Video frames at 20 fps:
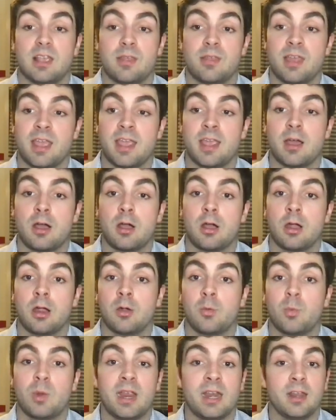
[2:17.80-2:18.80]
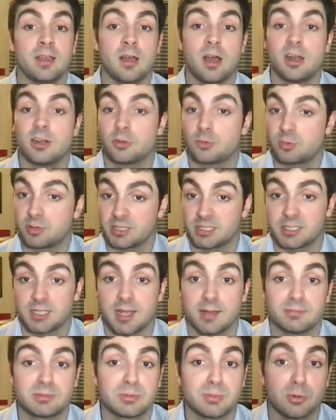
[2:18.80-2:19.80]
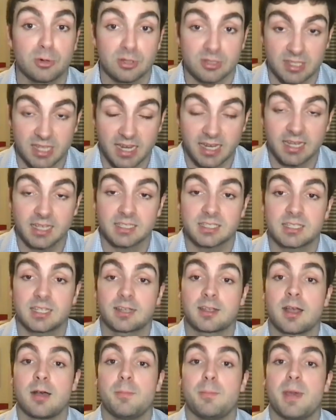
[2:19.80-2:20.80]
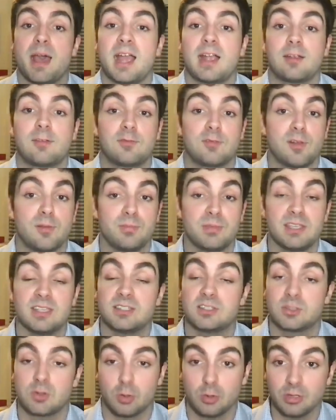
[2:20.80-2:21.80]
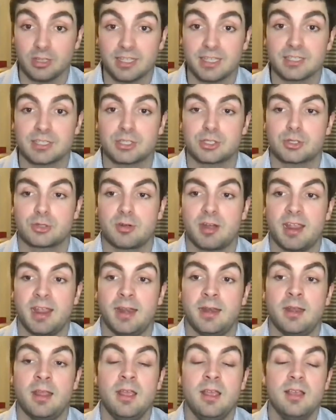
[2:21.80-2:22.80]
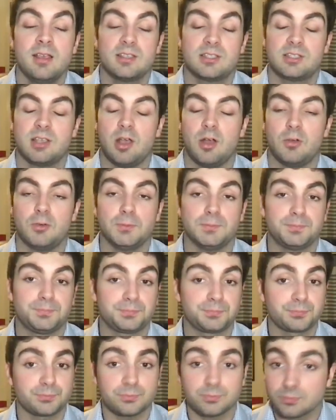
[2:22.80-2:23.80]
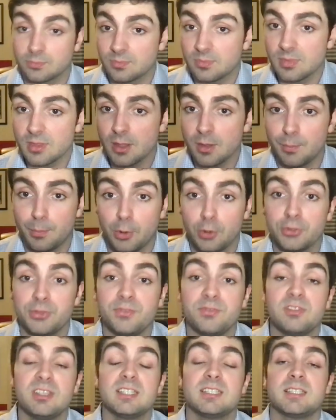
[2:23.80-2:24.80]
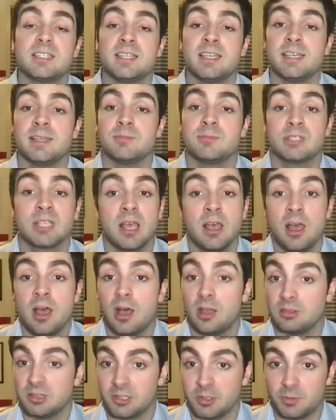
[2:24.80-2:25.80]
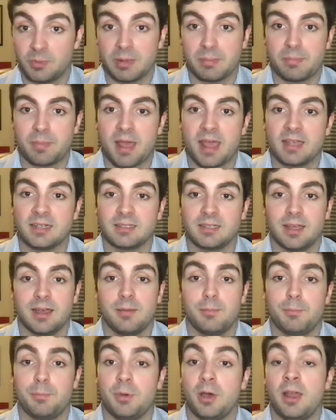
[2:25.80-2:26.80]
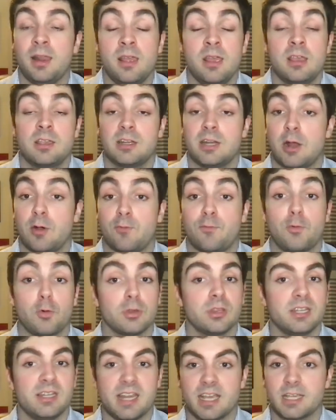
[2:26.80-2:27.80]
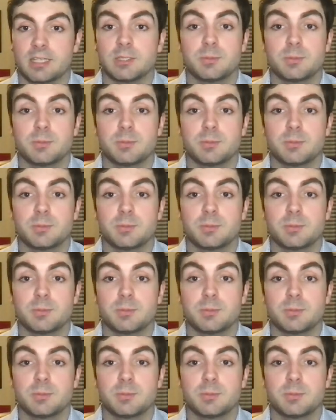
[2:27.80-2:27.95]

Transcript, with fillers: they are waiting on Kristaps Porzingis to come back from the soleus strain so both of these teams a little bit banged up, but you know, for the Knicks